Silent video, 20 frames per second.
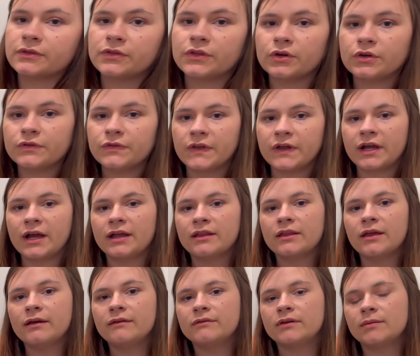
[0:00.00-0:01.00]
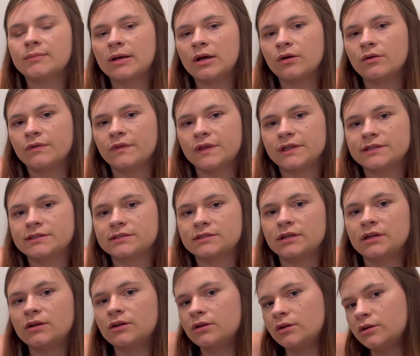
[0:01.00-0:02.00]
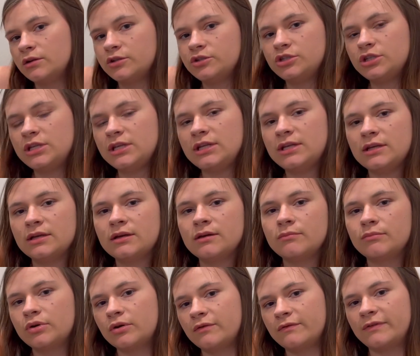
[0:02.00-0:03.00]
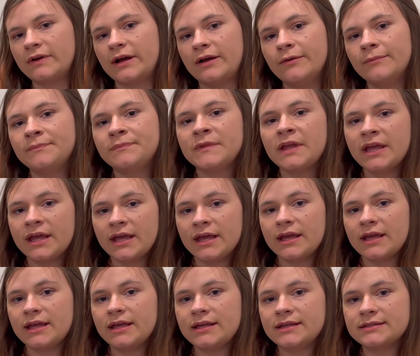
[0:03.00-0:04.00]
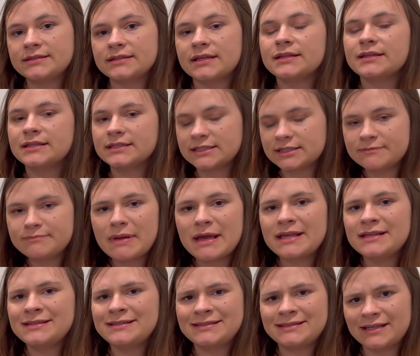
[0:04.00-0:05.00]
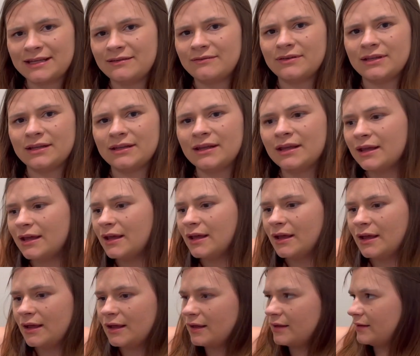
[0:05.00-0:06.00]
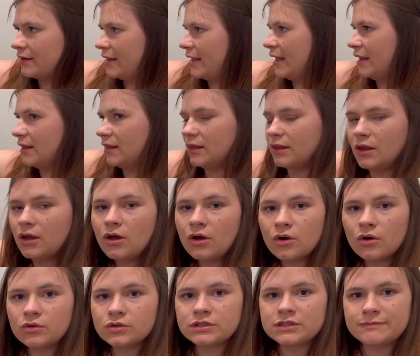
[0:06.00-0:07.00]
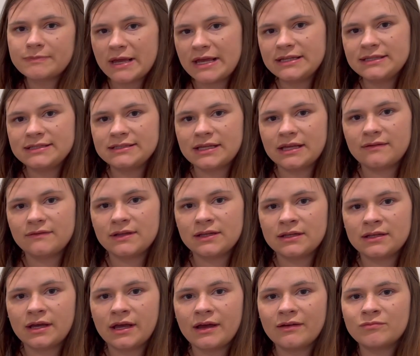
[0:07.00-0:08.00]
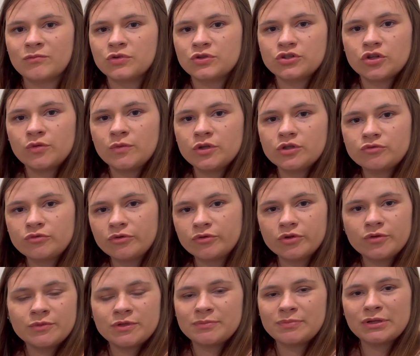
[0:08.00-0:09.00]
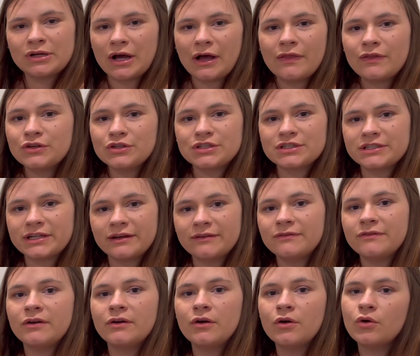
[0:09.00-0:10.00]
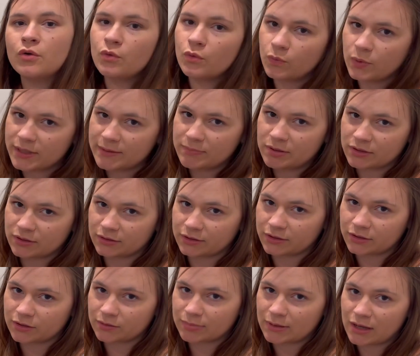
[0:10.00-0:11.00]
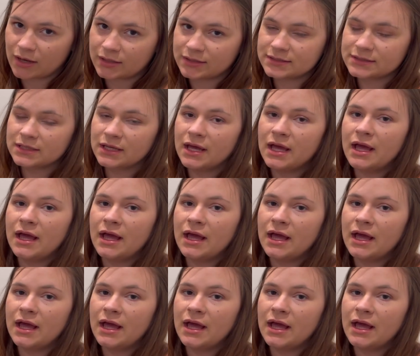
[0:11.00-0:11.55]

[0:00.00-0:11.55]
Third thing I love about this GE profile is the space saving. Hello, space saving. I have so much more room to put other stuff. We put a litter box